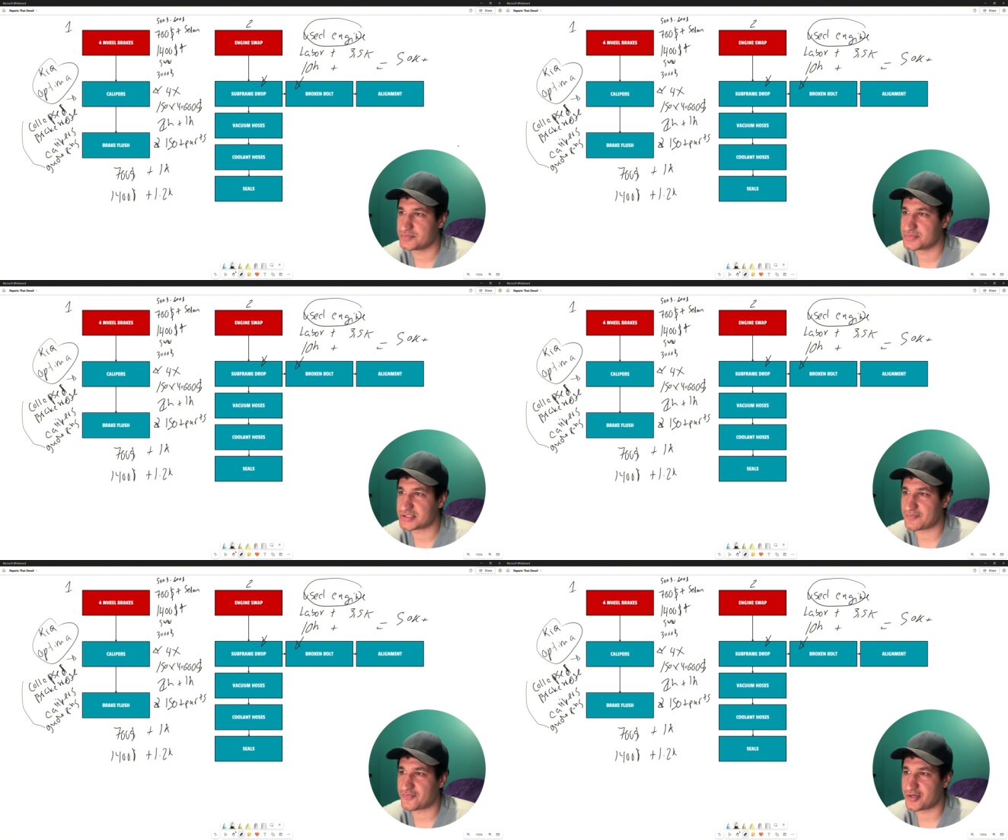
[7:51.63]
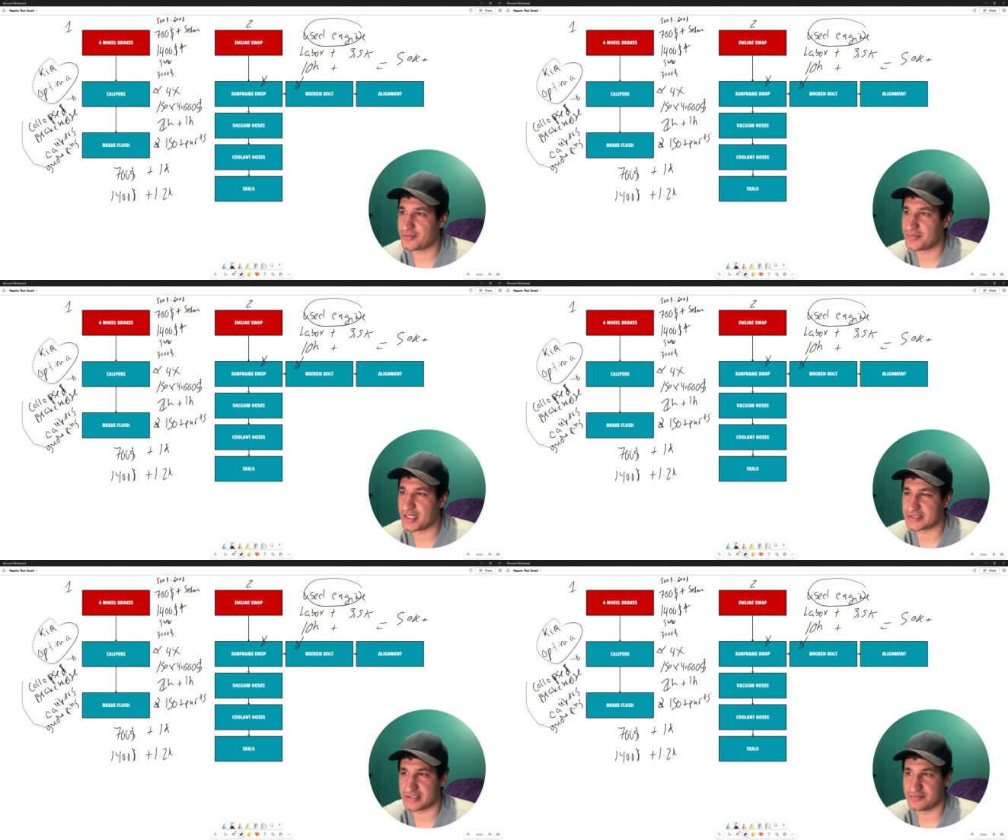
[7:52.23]
subframe
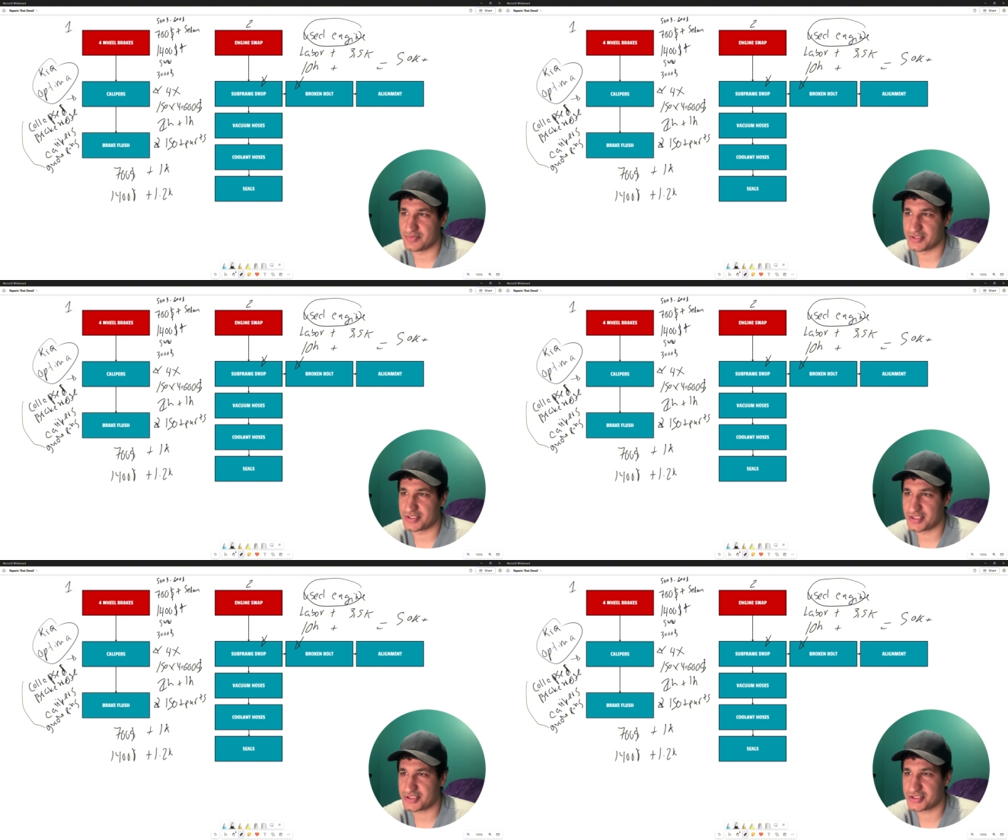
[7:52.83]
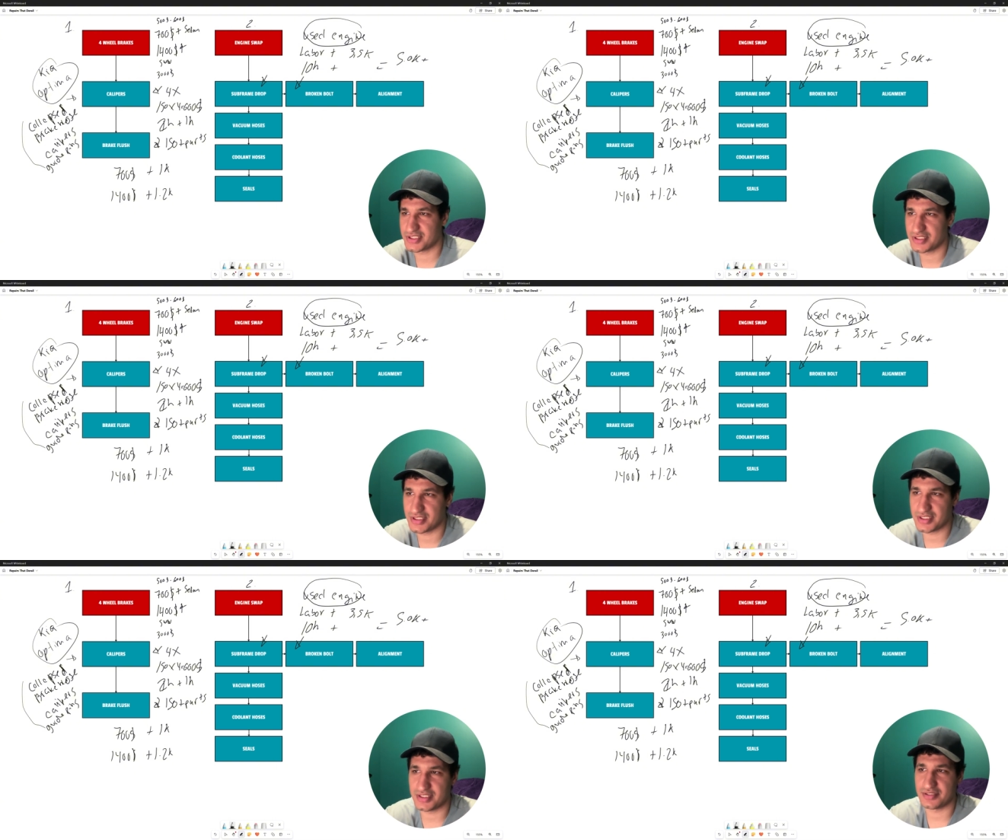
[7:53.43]
hasn't been touched
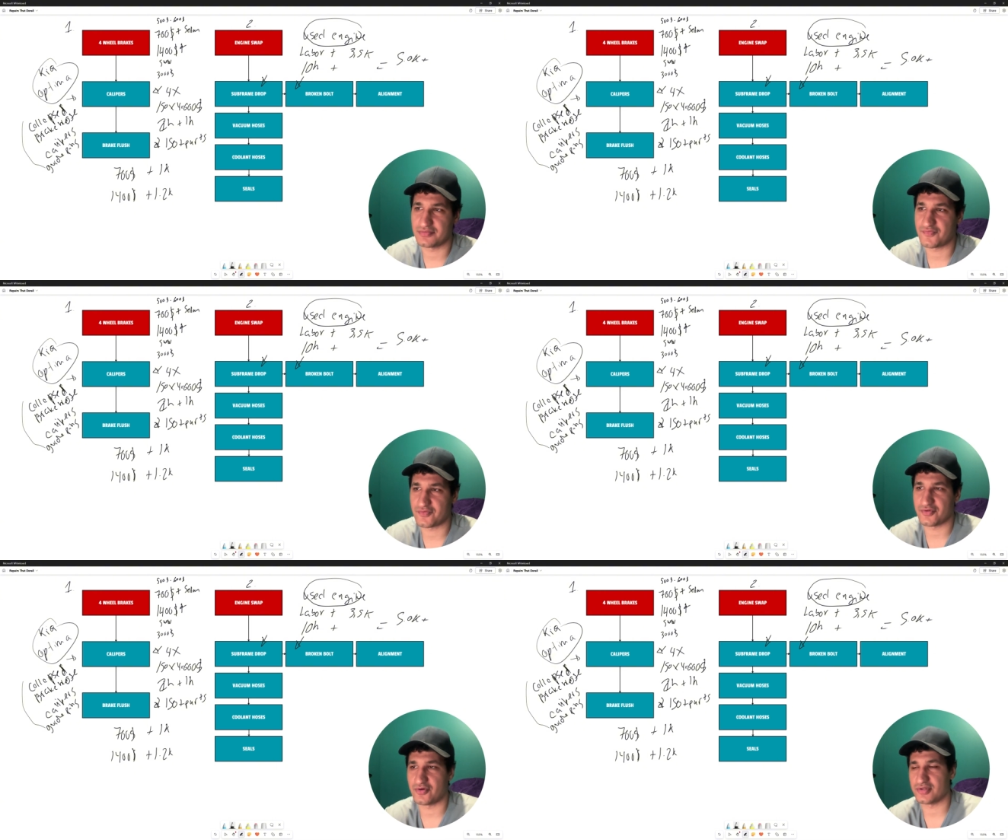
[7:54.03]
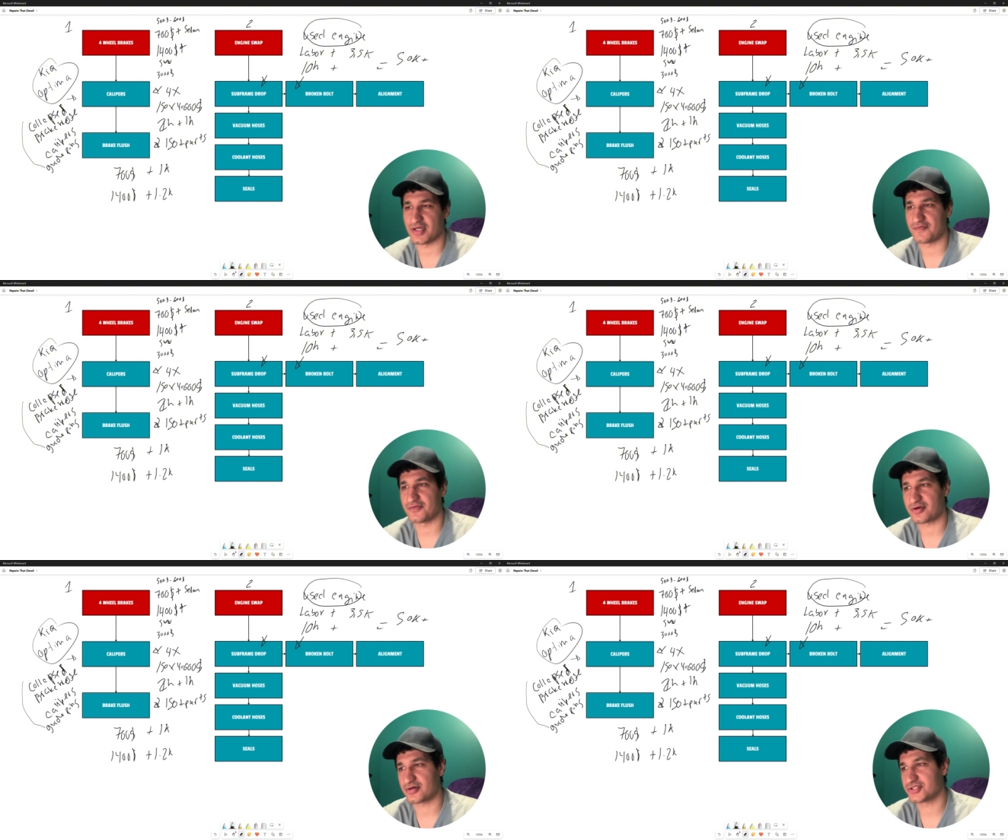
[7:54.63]
for the whole life of the car.